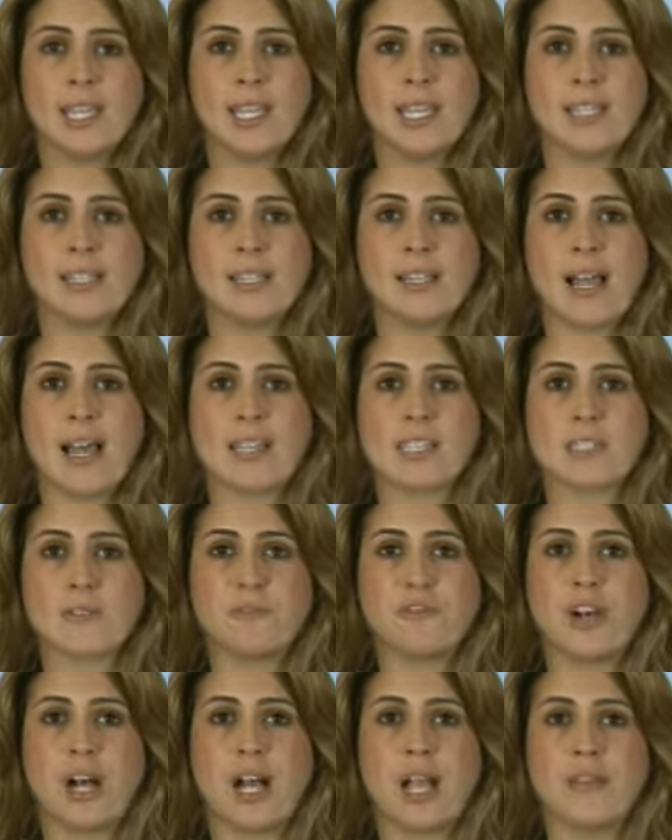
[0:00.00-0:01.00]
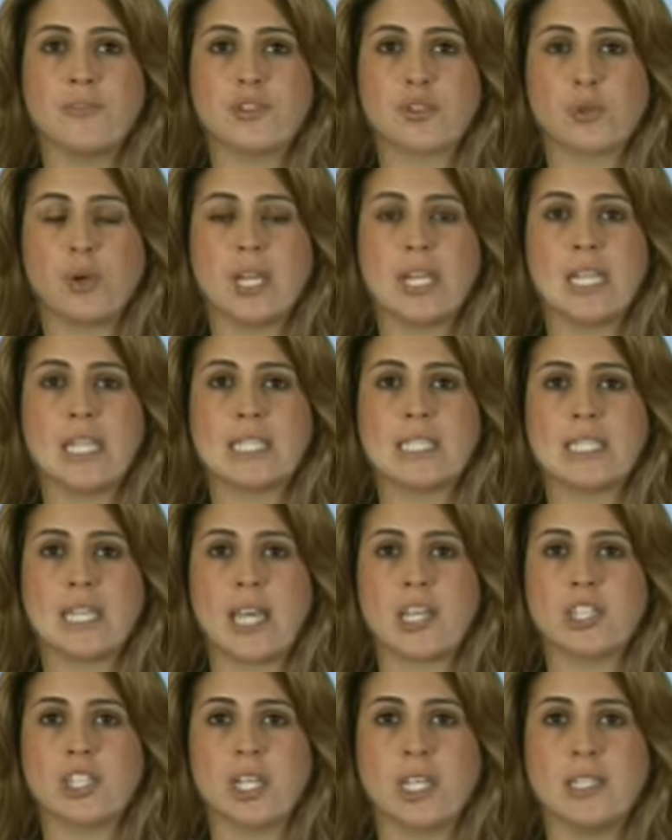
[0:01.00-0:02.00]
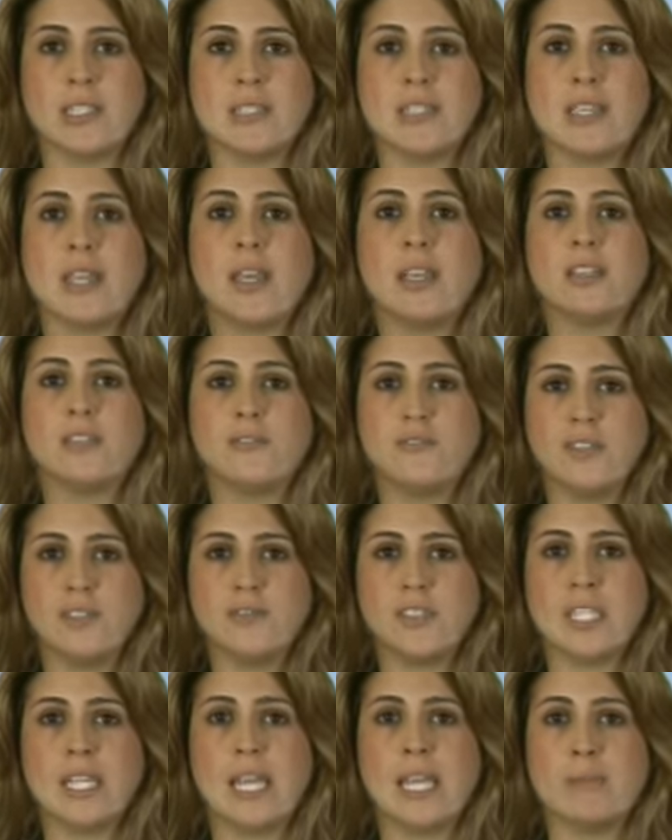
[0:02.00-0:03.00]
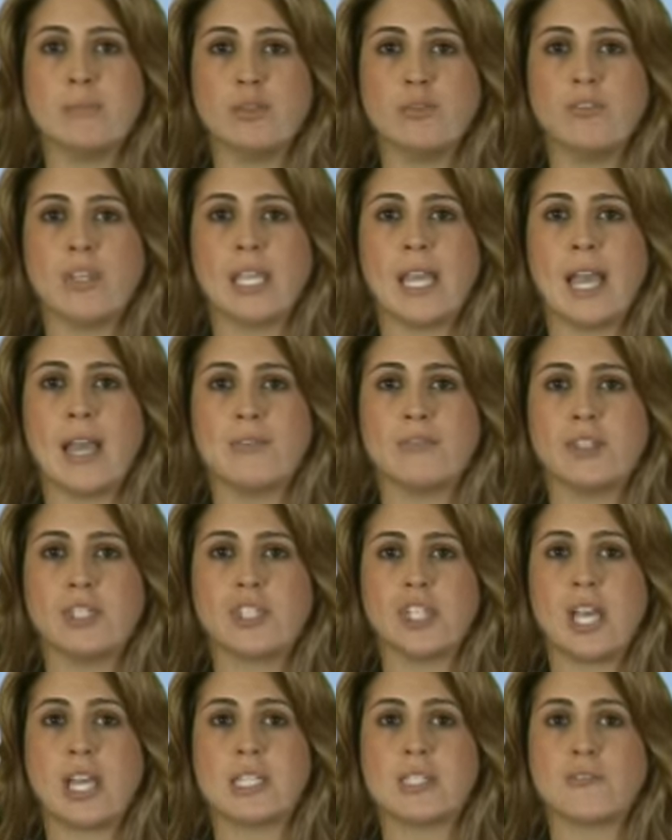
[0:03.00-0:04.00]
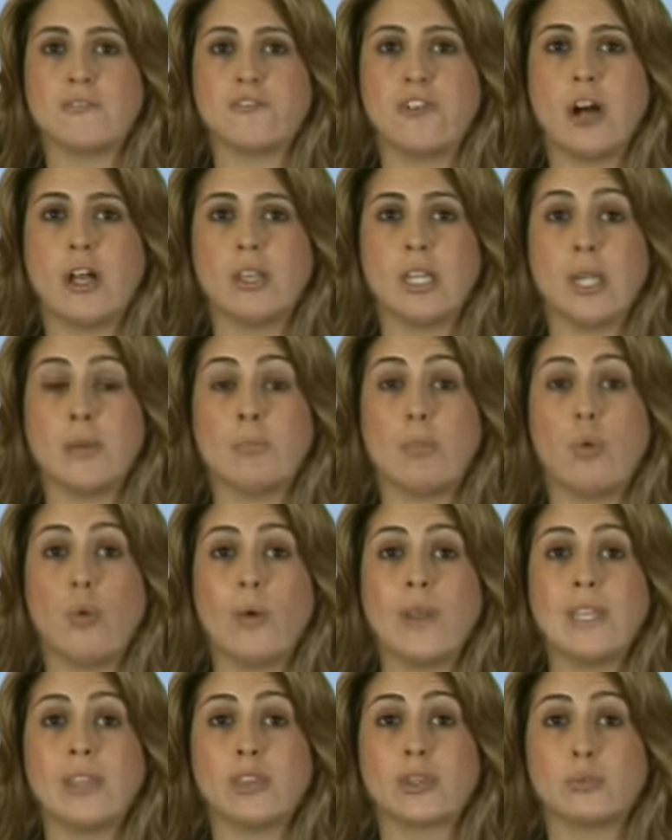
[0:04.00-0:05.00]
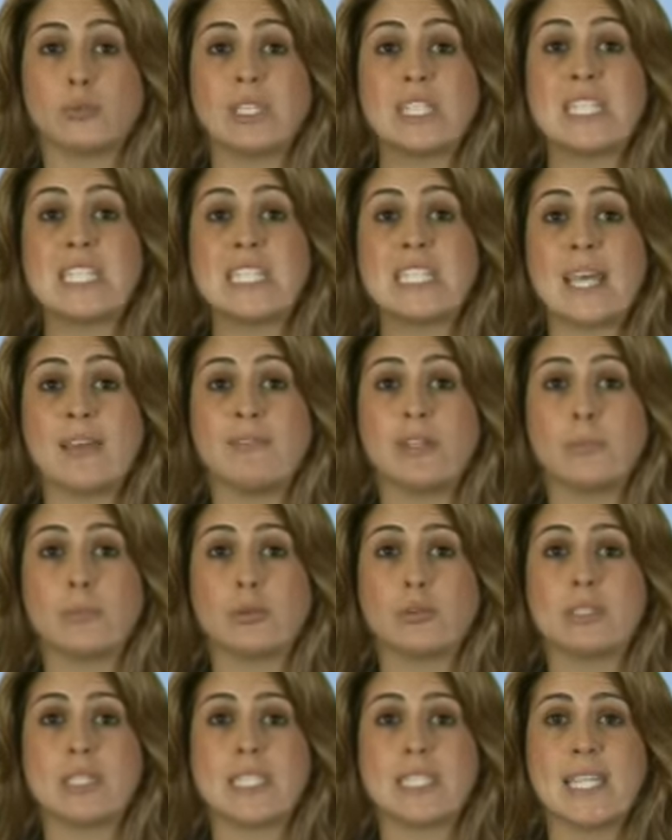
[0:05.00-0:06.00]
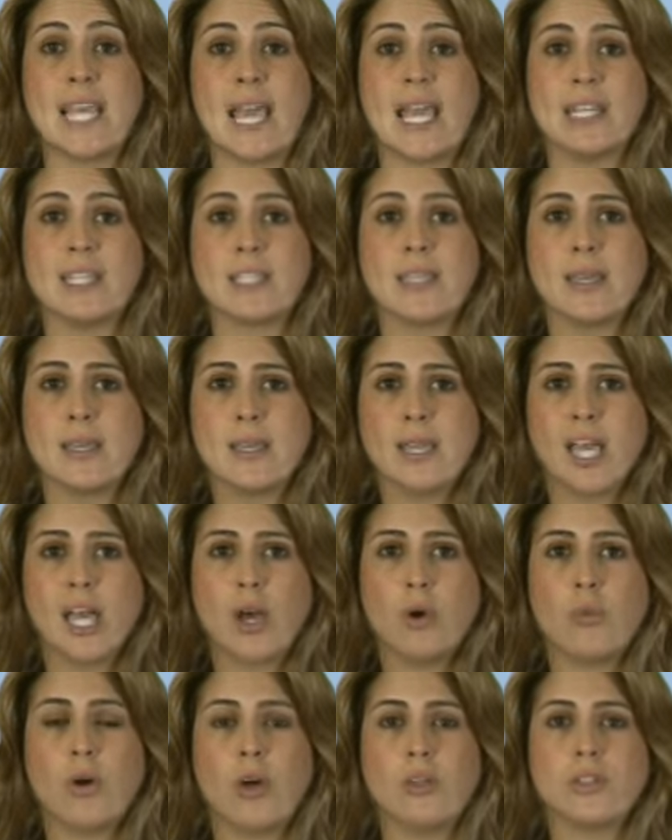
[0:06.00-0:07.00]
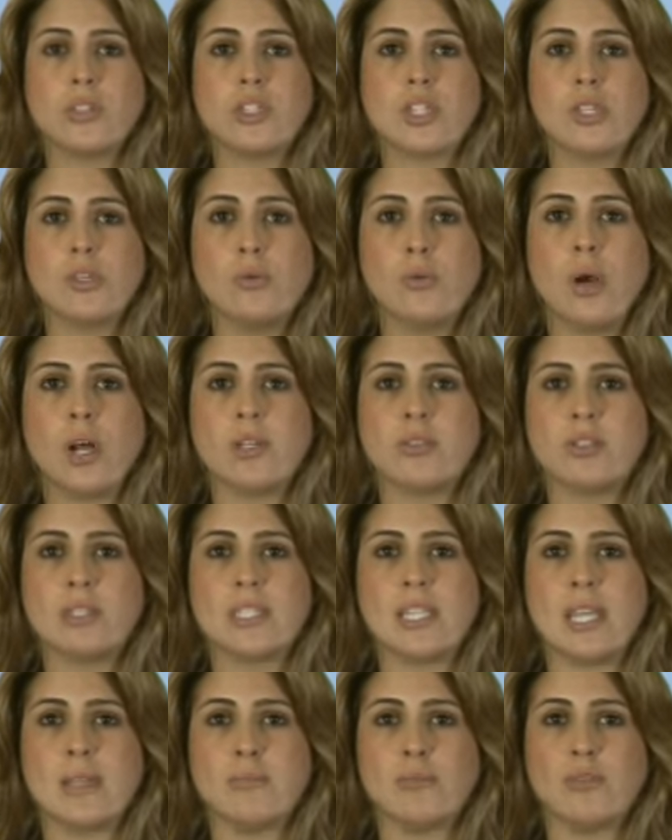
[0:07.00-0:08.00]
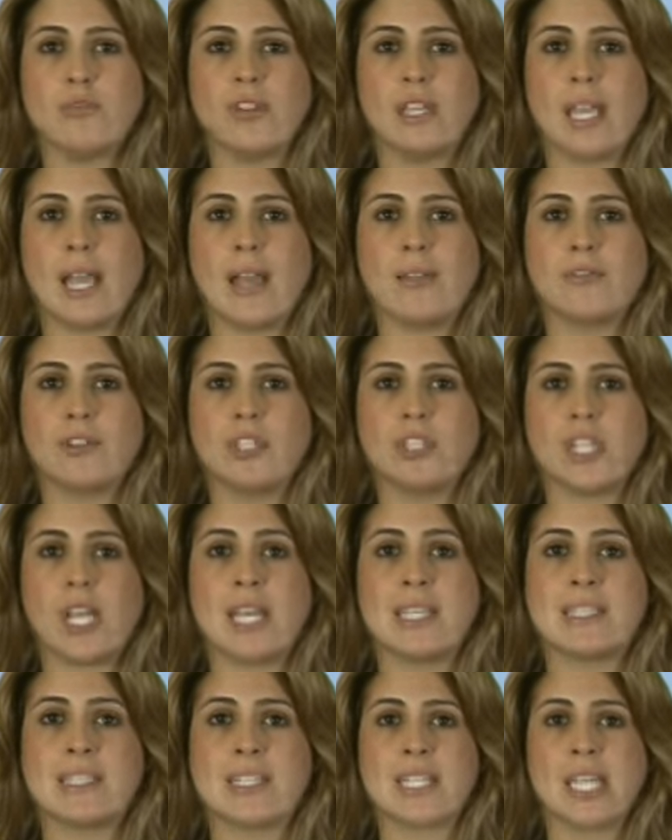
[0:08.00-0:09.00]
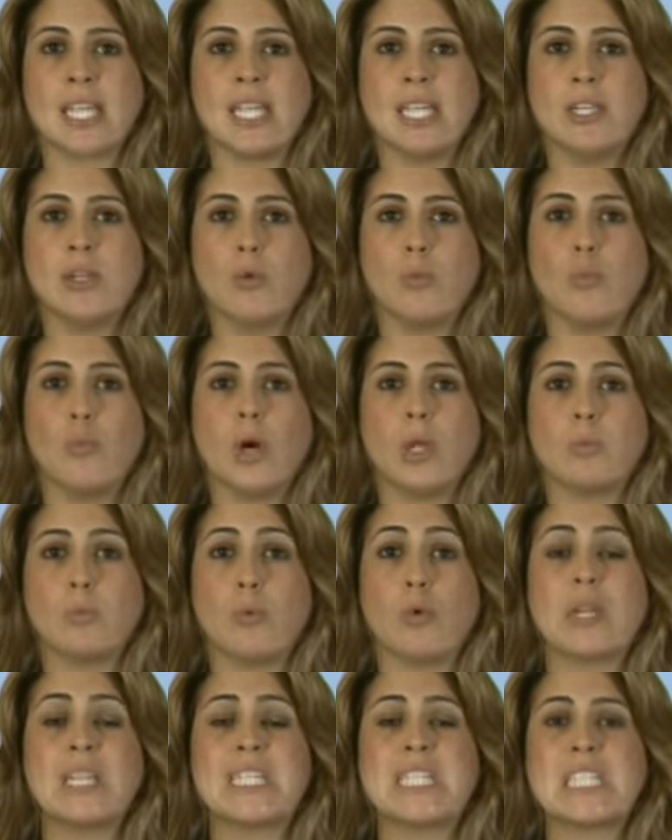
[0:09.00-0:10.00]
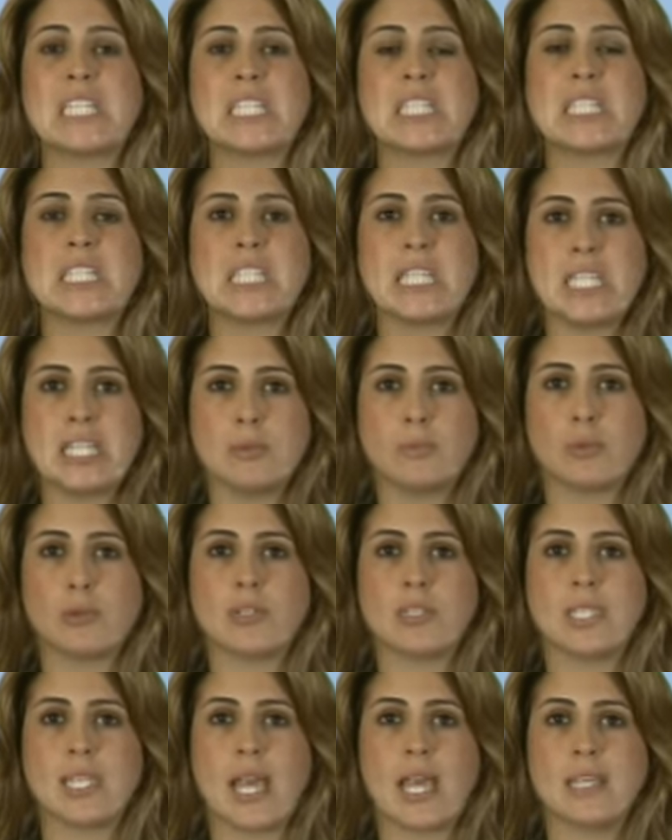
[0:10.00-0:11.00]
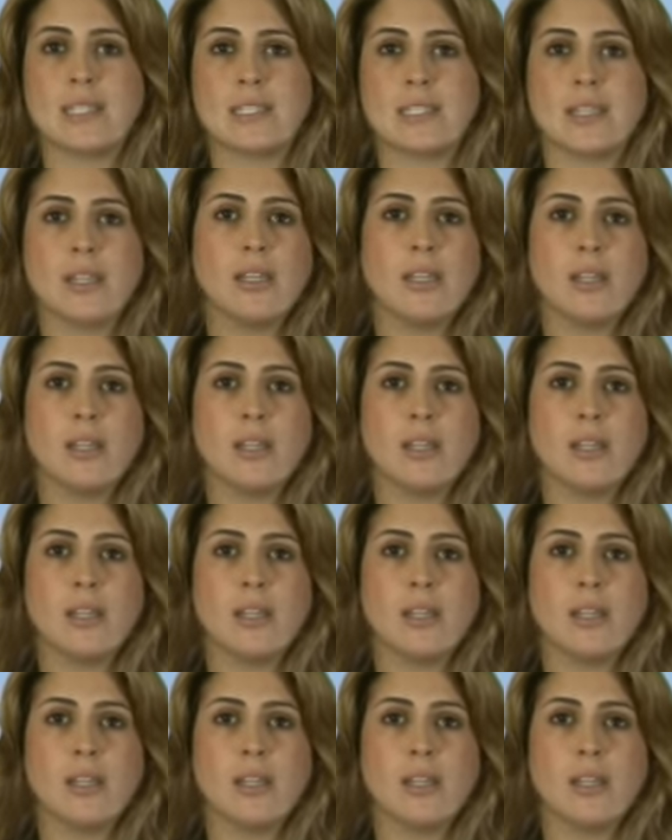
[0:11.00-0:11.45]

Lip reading: In the last five trading sessions, the 50-day moving average has fallen 0.37%, while the 200-day moving average has slid 1.16%.